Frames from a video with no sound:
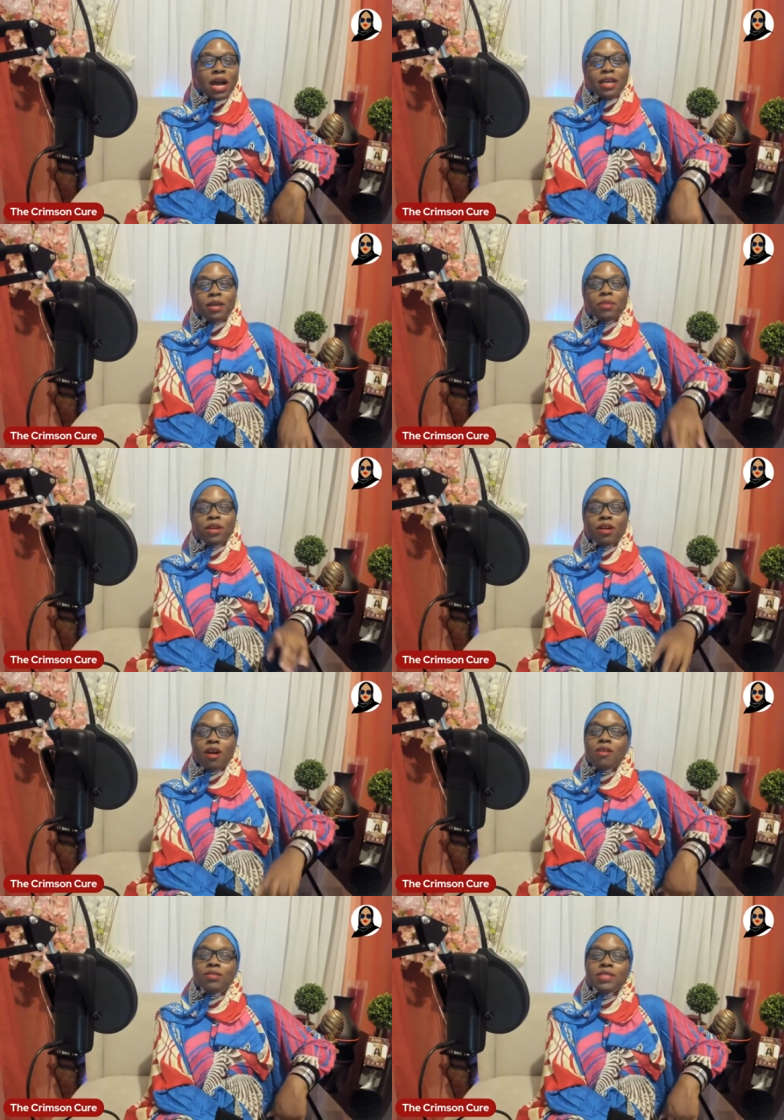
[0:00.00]
I am your
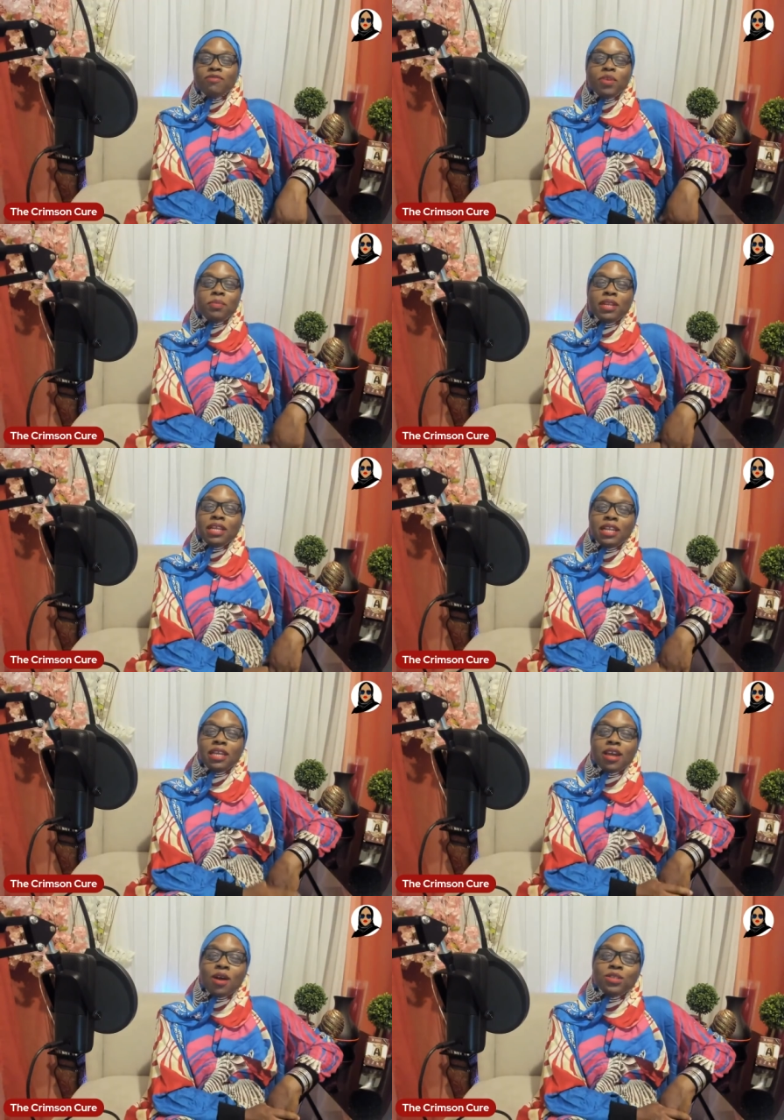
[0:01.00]
host,
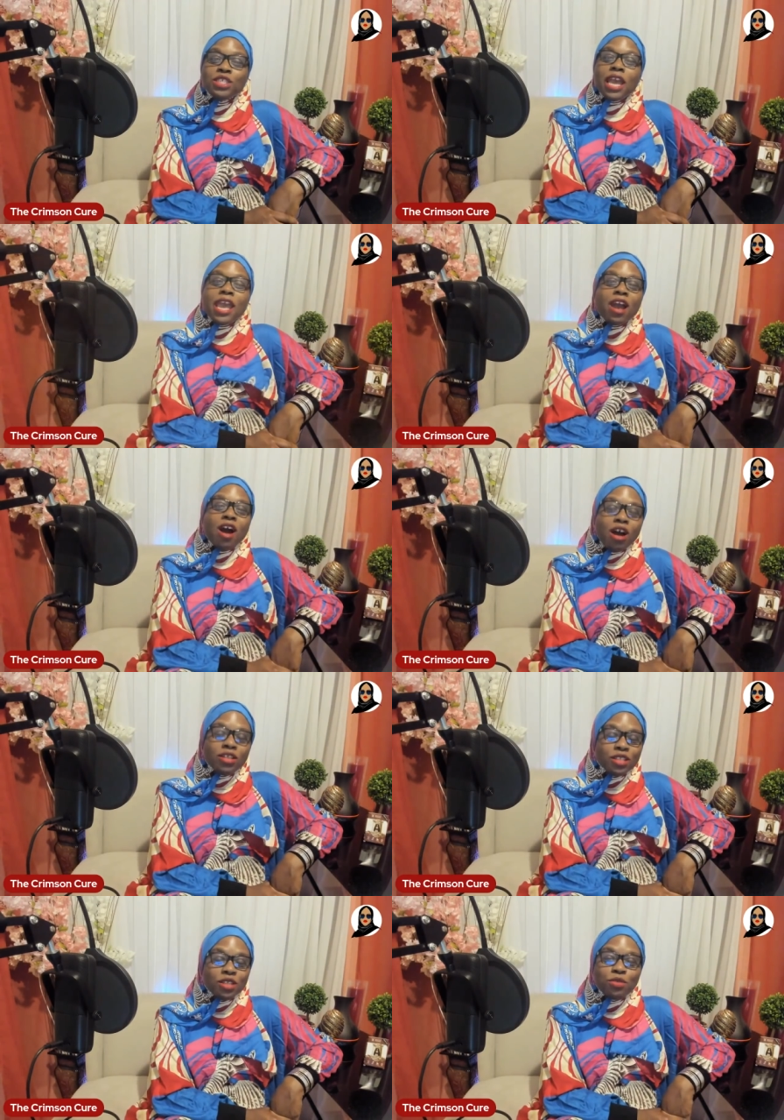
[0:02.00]
femininity coach, and
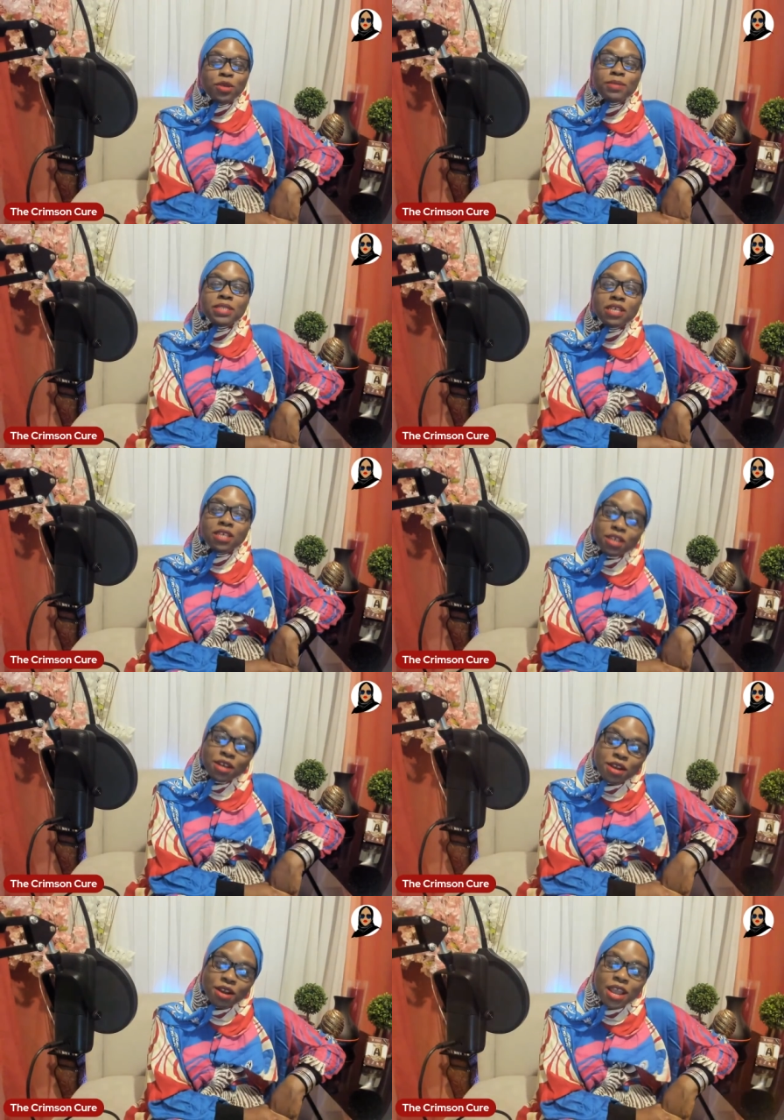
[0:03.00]
author, of The Crimson
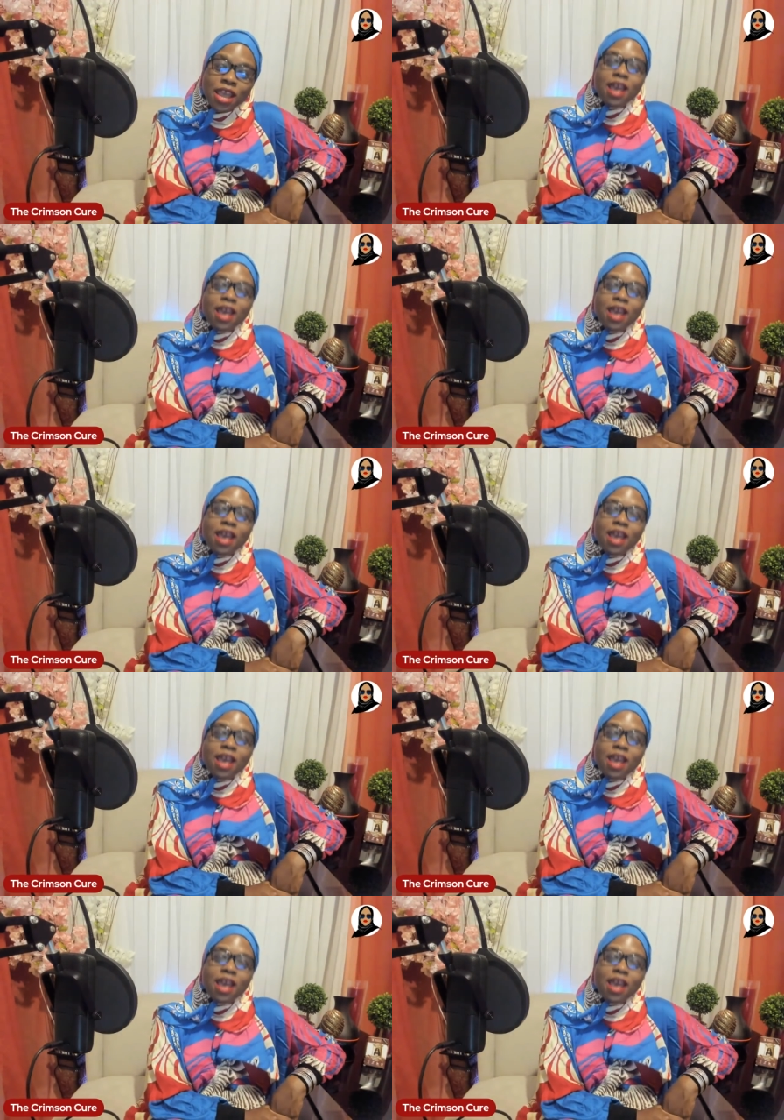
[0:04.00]
Cure,